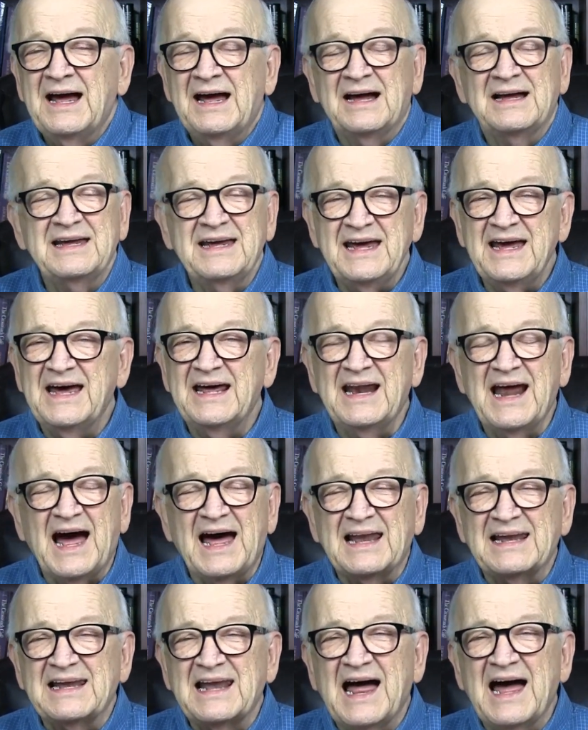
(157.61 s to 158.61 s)
Again,
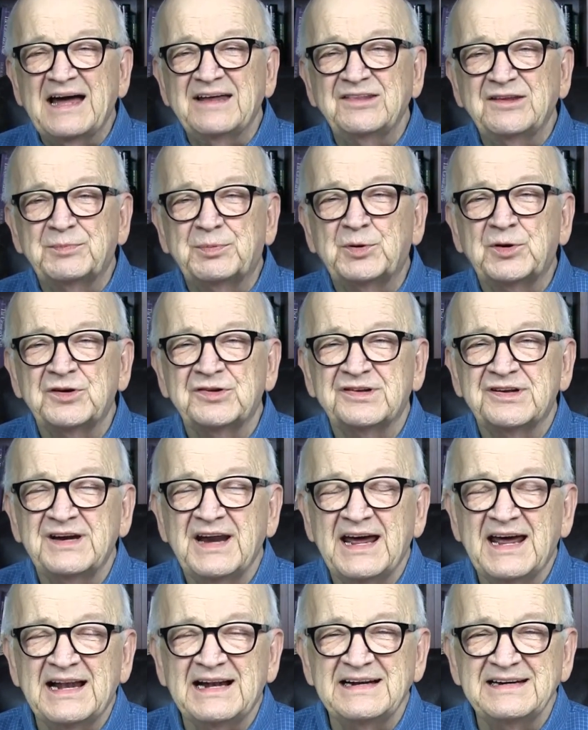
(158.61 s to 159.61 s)
I like the
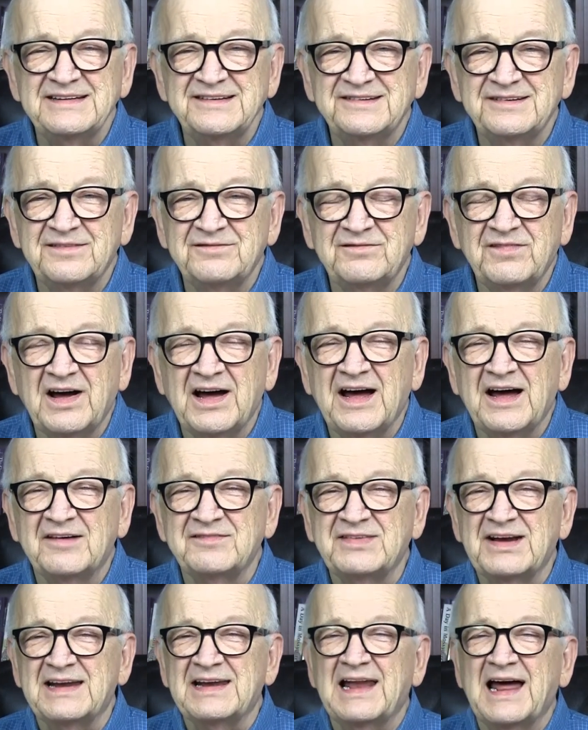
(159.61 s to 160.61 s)
personalities
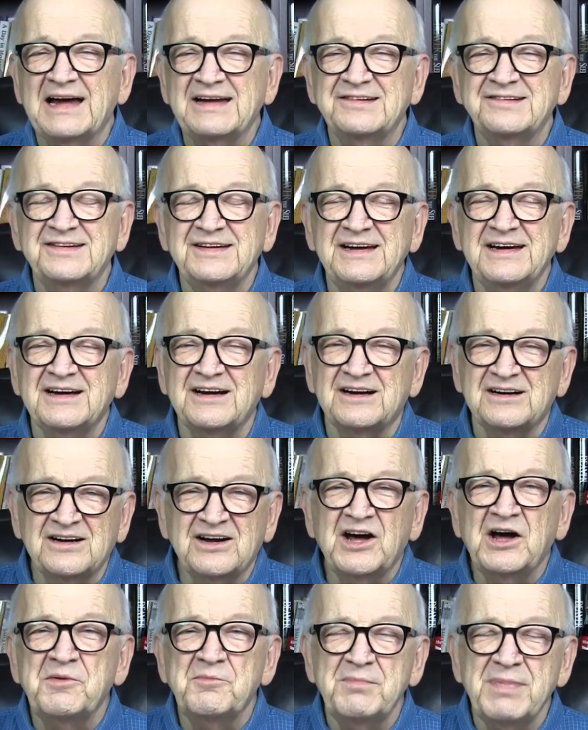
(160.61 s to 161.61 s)
involved. I like seeing a
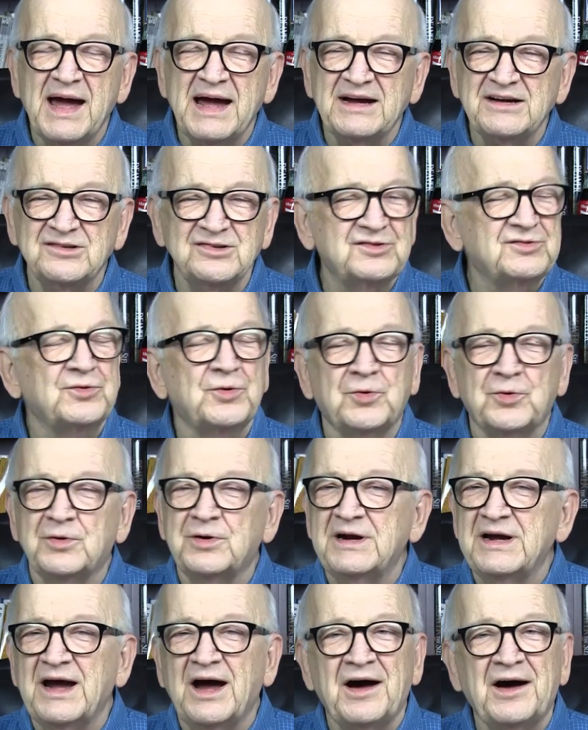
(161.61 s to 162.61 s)
comeback
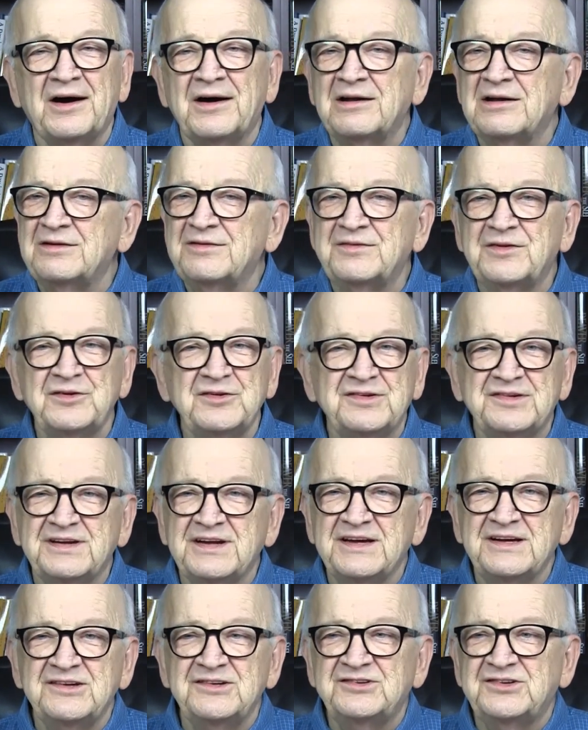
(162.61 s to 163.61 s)
story, all of those
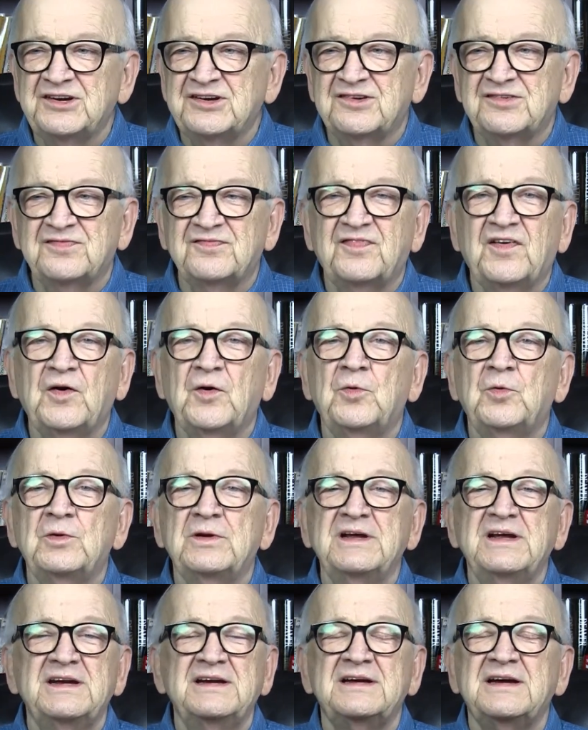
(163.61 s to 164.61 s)
things just
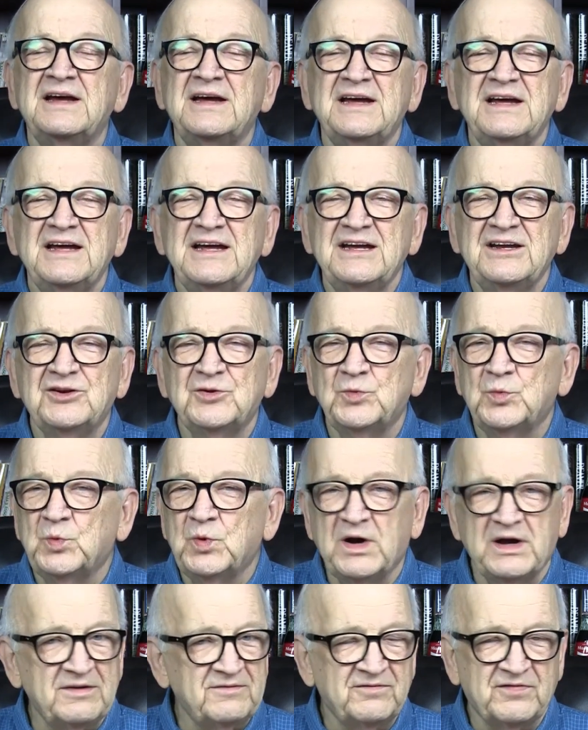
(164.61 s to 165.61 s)
folded into
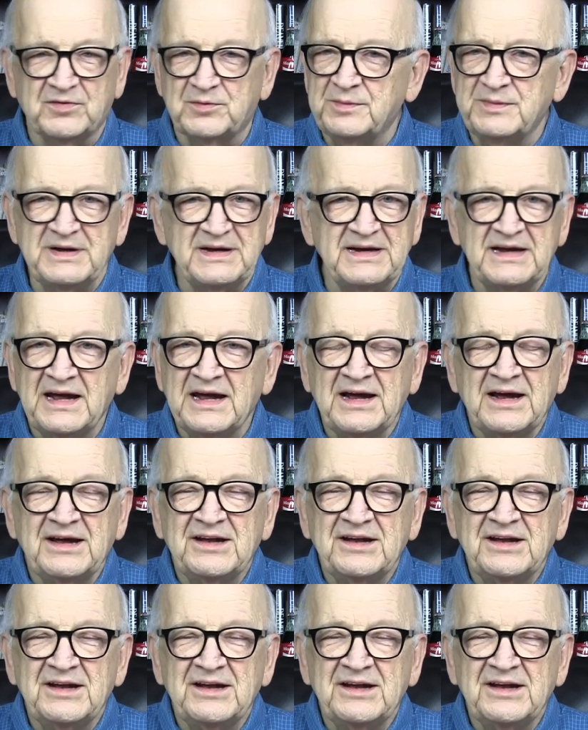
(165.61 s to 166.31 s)
one for me.